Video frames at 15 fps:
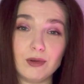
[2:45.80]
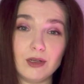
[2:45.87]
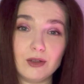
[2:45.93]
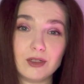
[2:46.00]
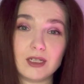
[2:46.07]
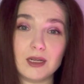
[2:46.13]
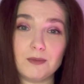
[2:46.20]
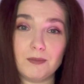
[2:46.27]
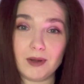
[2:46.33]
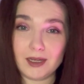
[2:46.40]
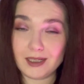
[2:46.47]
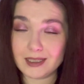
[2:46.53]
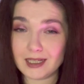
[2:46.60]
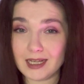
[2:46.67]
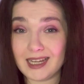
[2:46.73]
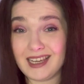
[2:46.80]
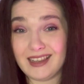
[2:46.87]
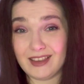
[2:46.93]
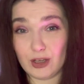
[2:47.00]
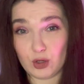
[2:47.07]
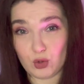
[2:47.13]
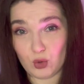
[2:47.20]
looked at belting
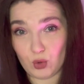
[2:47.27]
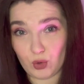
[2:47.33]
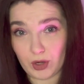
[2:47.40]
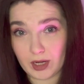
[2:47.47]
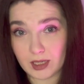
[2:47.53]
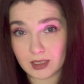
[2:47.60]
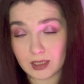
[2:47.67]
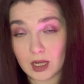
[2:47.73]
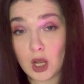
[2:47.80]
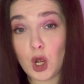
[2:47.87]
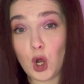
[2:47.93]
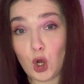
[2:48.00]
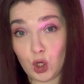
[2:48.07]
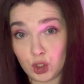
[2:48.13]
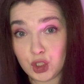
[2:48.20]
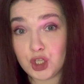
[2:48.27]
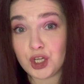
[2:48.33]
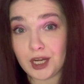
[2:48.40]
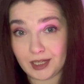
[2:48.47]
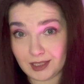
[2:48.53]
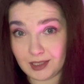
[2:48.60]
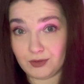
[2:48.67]
in the chorus on
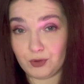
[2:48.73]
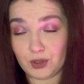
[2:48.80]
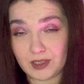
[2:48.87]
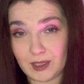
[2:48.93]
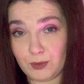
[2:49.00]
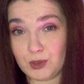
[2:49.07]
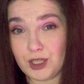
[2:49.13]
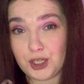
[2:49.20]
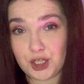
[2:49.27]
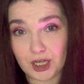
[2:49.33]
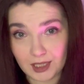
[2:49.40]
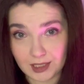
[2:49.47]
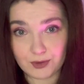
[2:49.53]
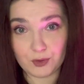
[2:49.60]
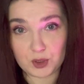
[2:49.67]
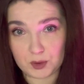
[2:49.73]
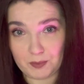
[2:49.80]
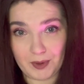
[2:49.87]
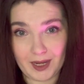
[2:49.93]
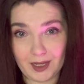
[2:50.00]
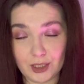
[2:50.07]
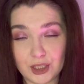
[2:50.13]
chest voice. That was a chest voice
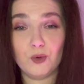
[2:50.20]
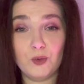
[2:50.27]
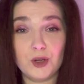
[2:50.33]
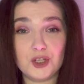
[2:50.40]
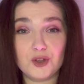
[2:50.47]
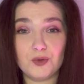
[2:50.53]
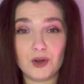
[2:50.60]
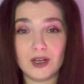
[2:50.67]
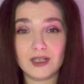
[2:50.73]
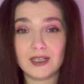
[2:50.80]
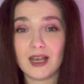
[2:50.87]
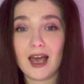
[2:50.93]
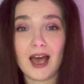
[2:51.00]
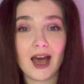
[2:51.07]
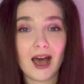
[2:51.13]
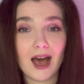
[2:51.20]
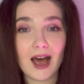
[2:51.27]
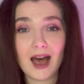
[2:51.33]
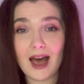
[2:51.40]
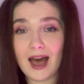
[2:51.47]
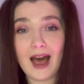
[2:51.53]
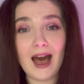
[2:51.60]
belt, which was
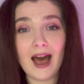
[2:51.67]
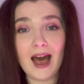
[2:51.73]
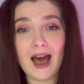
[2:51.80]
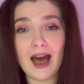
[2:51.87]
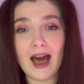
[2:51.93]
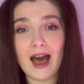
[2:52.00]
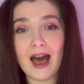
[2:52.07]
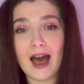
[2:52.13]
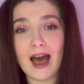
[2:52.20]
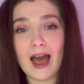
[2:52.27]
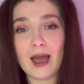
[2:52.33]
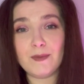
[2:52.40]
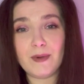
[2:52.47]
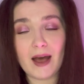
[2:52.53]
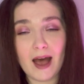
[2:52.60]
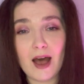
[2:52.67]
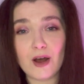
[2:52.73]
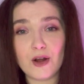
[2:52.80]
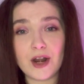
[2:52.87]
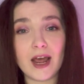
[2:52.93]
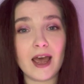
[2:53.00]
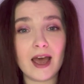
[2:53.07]
"I
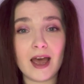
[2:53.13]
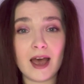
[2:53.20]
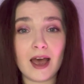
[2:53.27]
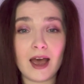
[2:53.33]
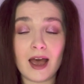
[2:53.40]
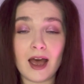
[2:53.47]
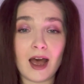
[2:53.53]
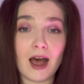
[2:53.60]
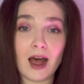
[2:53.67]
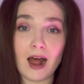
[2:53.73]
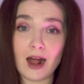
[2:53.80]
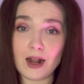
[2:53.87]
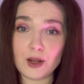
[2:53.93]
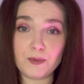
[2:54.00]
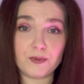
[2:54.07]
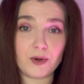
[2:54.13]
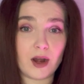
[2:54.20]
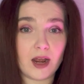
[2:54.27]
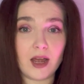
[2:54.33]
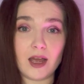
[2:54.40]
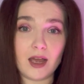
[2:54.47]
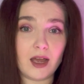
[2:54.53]
bow down to
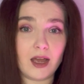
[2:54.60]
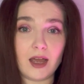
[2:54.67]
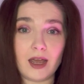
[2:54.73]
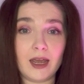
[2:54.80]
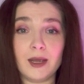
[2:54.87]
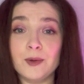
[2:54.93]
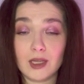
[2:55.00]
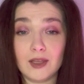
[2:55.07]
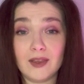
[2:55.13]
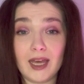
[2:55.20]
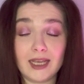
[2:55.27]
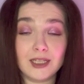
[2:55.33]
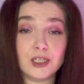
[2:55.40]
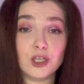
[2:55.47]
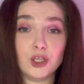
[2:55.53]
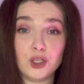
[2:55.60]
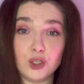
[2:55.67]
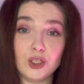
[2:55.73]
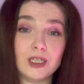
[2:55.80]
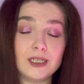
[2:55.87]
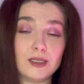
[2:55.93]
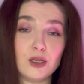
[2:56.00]
pray." And that is a
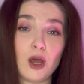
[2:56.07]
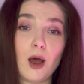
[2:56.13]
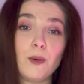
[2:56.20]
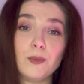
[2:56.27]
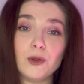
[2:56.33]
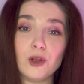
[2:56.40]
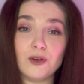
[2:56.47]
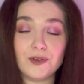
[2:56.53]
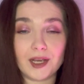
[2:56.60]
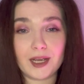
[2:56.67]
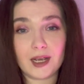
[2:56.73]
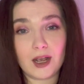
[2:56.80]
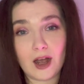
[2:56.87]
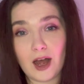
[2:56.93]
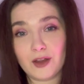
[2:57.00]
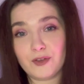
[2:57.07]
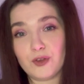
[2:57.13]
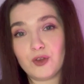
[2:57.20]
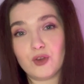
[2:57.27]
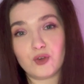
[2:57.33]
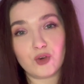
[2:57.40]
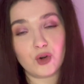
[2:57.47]
good example of a
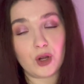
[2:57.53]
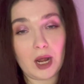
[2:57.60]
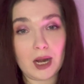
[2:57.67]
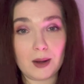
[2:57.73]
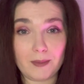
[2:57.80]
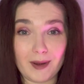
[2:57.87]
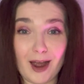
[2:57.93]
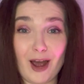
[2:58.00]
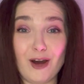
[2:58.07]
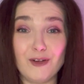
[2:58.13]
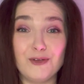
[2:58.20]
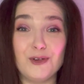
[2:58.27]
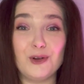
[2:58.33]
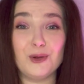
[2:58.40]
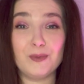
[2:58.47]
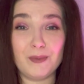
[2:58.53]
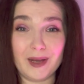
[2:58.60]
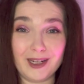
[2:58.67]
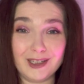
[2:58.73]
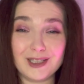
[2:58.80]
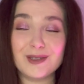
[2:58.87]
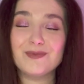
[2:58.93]
cut-through kind of powerful
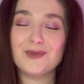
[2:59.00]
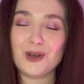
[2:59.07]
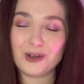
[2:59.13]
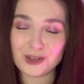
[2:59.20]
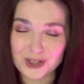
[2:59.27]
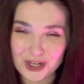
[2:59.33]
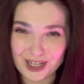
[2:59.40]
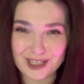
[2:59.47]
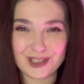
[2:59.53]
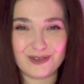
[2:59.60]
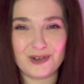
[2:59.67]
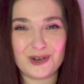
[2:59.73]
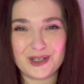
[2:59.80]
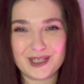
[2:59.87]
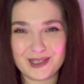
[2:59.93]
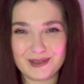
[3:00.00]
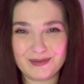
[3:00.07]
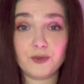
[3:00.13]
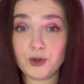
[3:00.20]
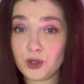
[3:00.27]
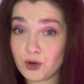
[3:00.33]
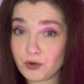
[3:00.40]
belt on chest voice.
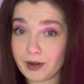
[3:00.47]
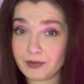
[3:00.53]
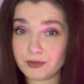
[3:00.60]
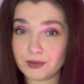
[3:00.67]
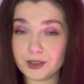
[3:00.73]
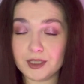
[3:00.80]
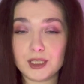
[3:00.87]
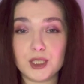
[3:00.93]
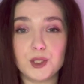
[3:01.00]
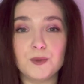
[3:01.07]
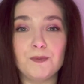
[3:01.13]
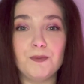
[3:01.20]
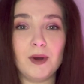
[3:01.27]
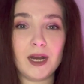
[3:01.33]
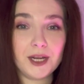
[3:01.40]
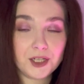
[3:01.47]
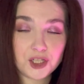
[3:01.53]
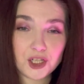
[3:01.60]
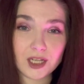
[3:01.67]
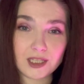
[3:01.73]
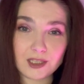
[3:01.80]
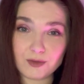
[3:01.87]
For your reference, my
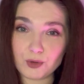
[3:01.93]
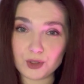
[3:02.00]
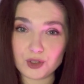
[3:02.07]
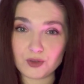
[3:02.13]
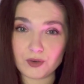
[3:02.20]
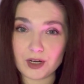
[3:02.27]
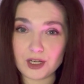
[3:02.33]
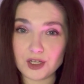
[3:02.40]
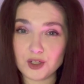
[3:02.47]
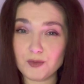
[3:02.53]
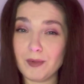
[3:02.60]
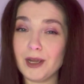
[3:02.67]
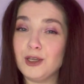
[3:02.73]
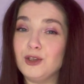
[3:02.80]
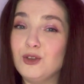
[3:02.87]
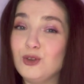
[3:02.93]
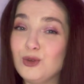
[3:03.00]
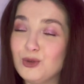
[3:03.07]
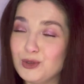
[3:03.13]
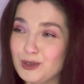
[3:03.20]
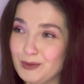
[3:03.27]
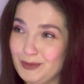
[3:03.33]
chest voice range, my
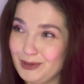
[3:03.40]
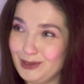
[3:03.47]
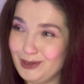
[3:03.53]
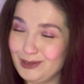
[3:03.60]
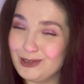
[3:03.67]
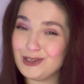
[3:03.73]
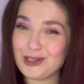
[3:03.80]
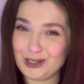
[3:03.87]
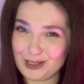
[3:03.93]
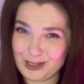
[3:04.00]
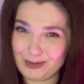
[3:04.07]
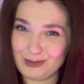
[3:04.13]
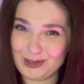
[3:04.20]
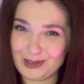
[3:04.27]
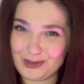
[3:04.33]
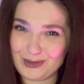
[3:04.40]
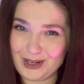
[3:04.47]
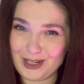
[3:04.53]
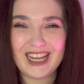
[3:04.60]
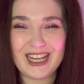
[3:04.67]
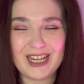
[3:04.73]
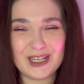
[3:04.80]
usable chest voice
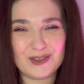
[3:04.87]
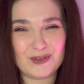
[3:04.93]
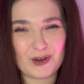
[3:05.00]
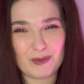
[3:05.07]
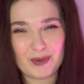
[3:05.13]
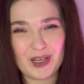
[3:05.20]
range, is from